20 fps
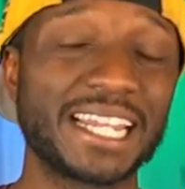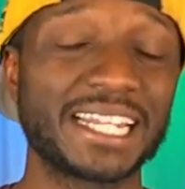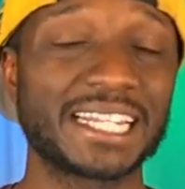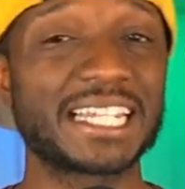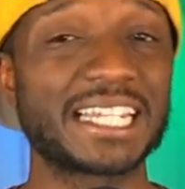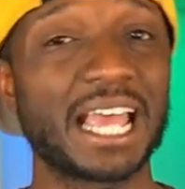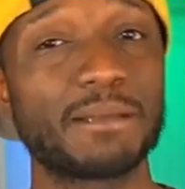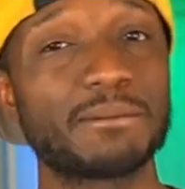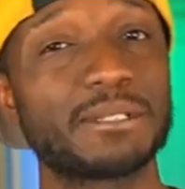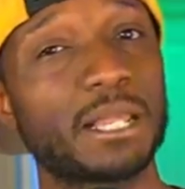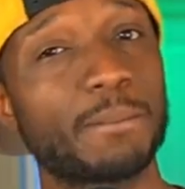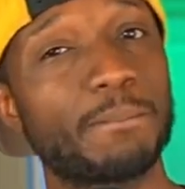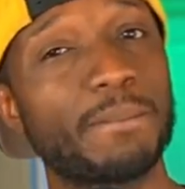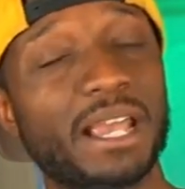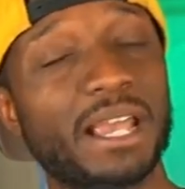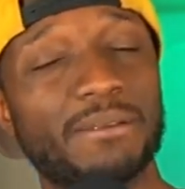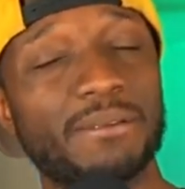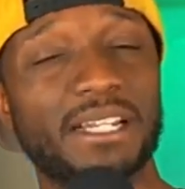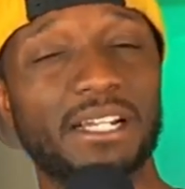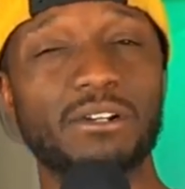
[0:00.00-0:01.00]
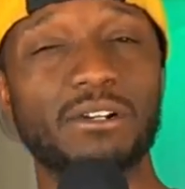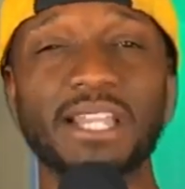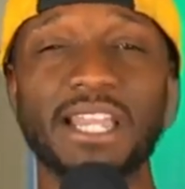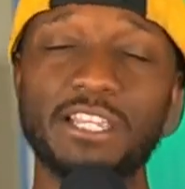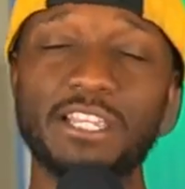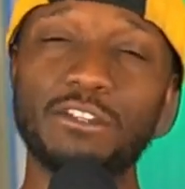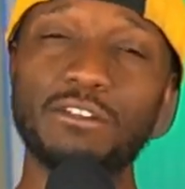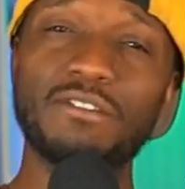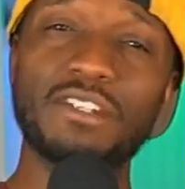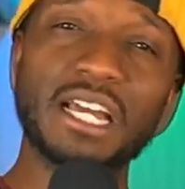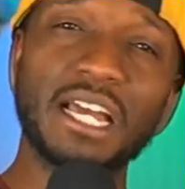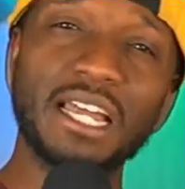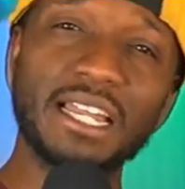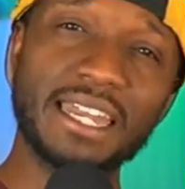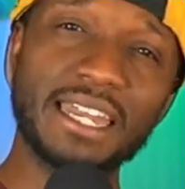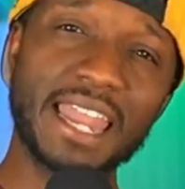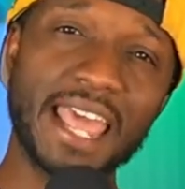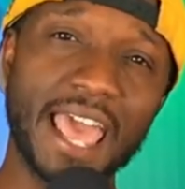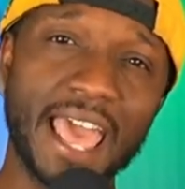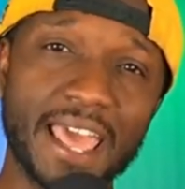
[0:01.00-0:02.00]
time, step back, and be like, okay, you've done
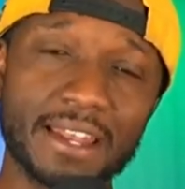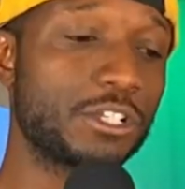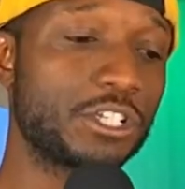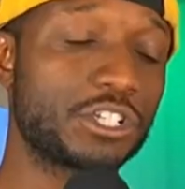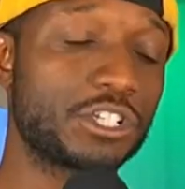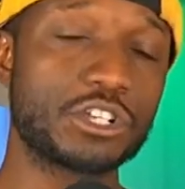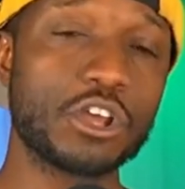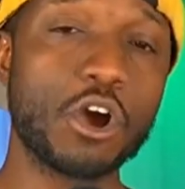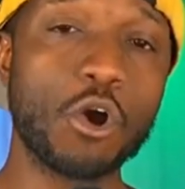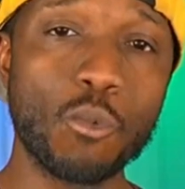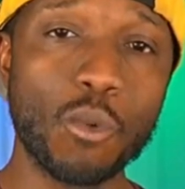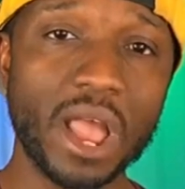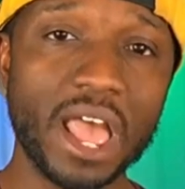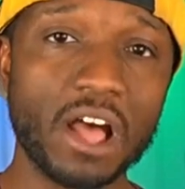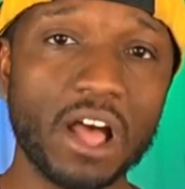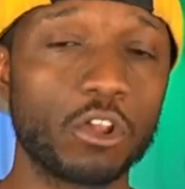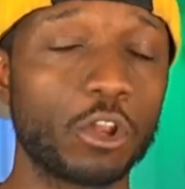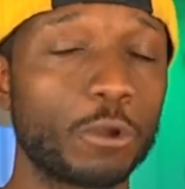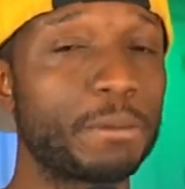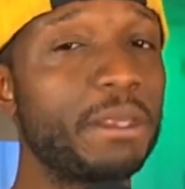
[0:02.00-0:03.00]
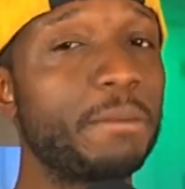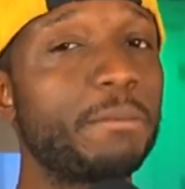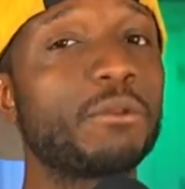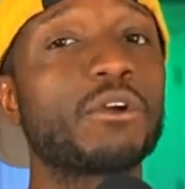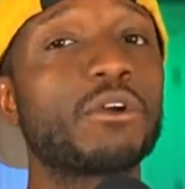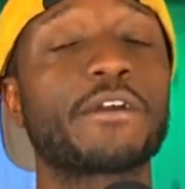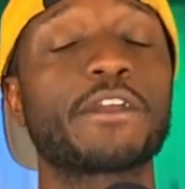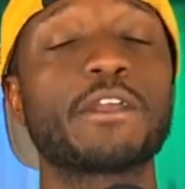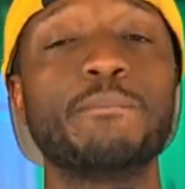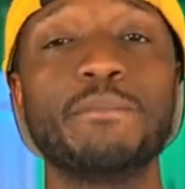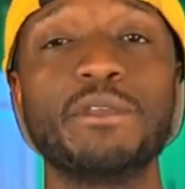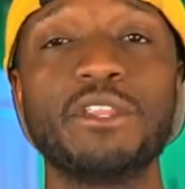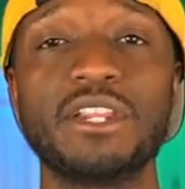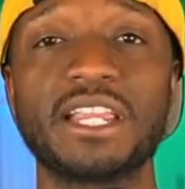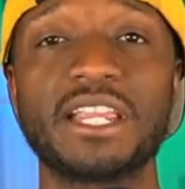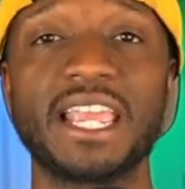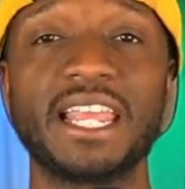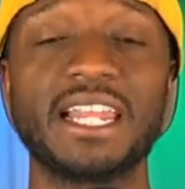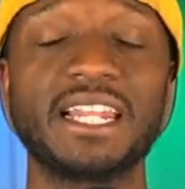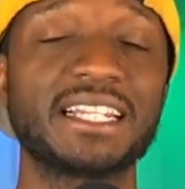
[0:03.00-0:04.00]
that so well, or people are
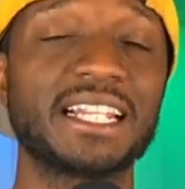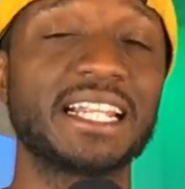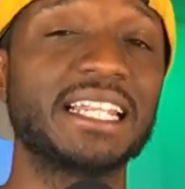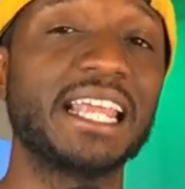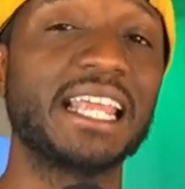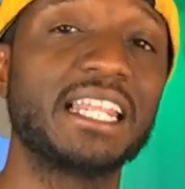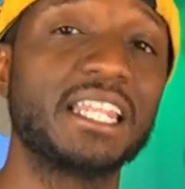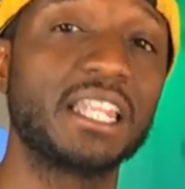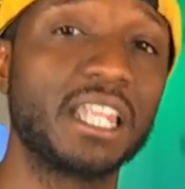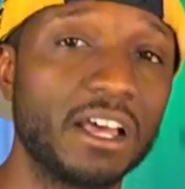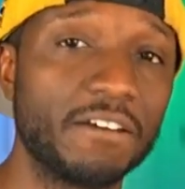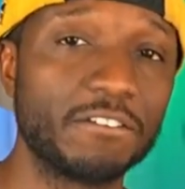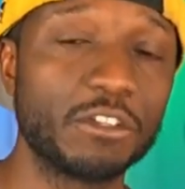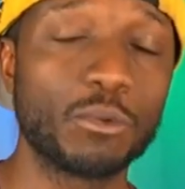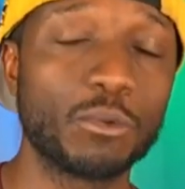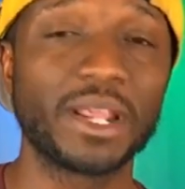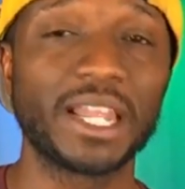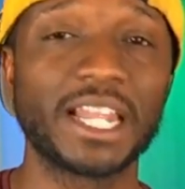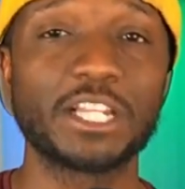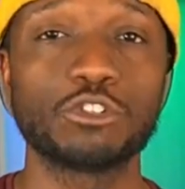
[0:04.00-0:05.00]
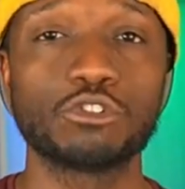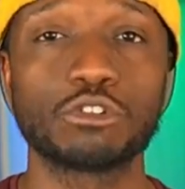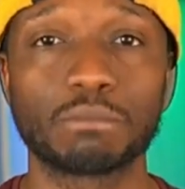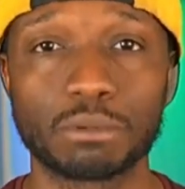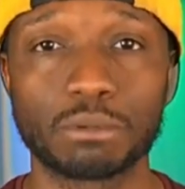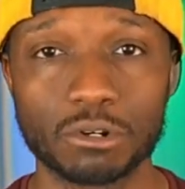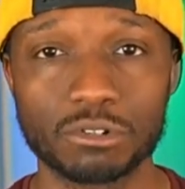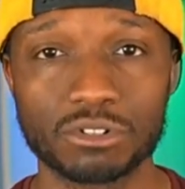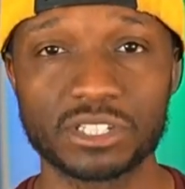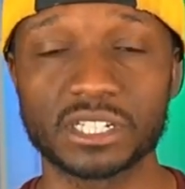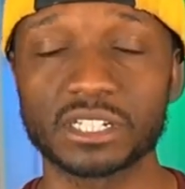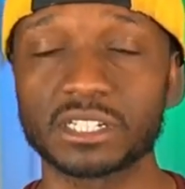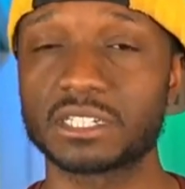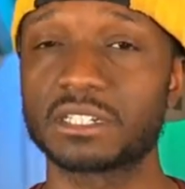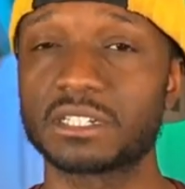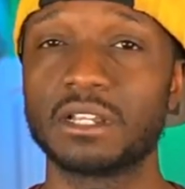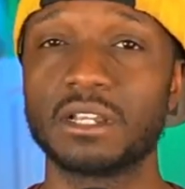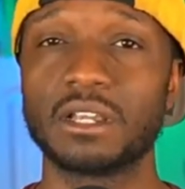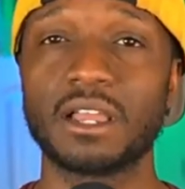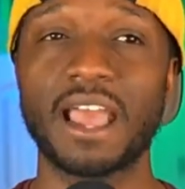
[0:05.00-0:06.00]
communicating that they love the way that you approach this.
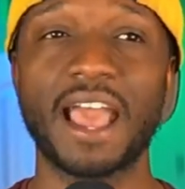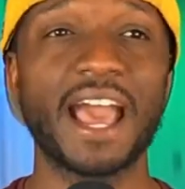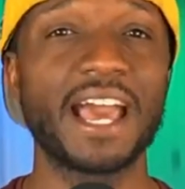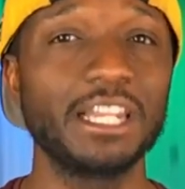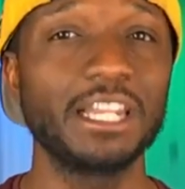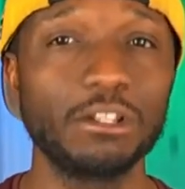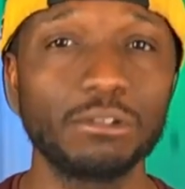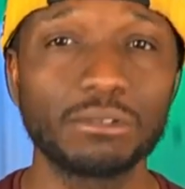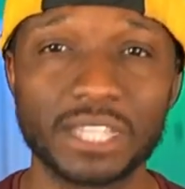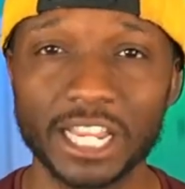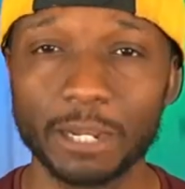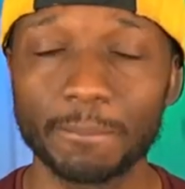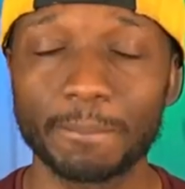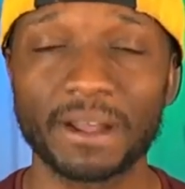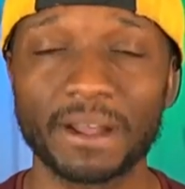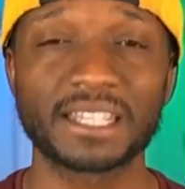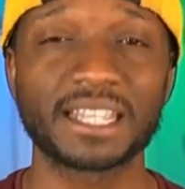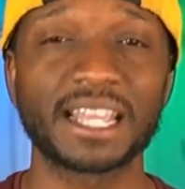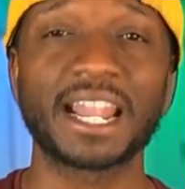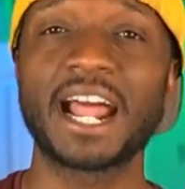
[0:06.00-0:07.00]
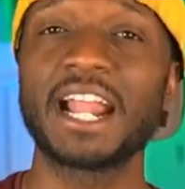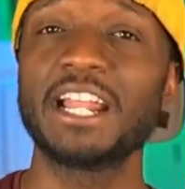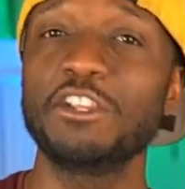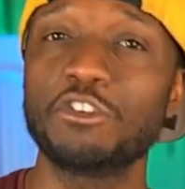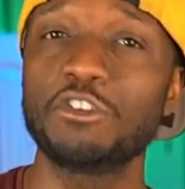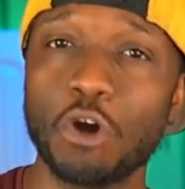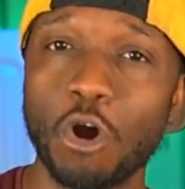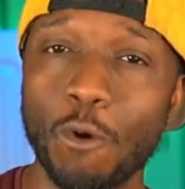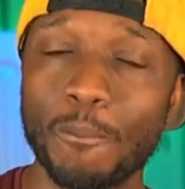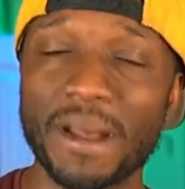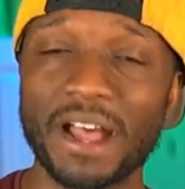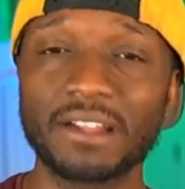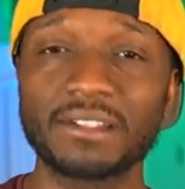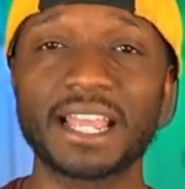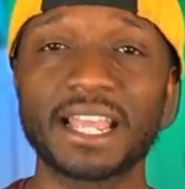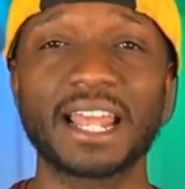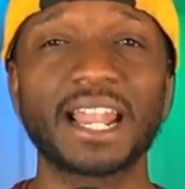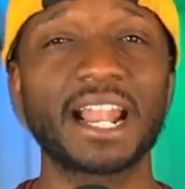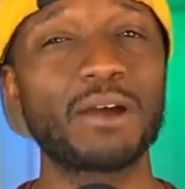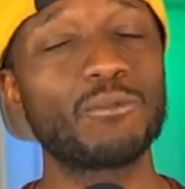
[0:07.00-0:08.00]
How do you think about that? How do you go about
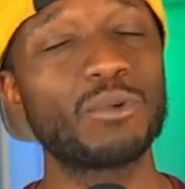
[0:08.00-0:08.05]
that? What